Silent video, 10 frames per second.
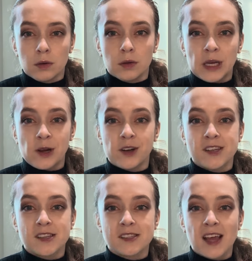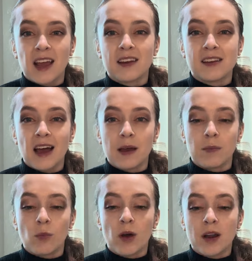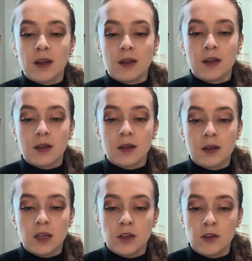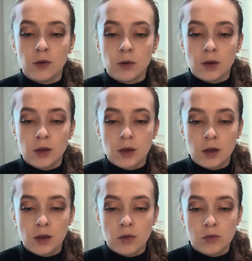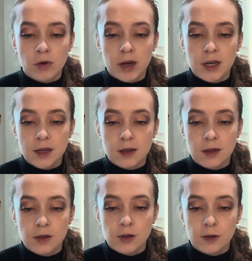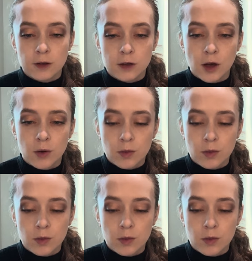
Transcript: Here it is the second time. 1, 2, ready, go.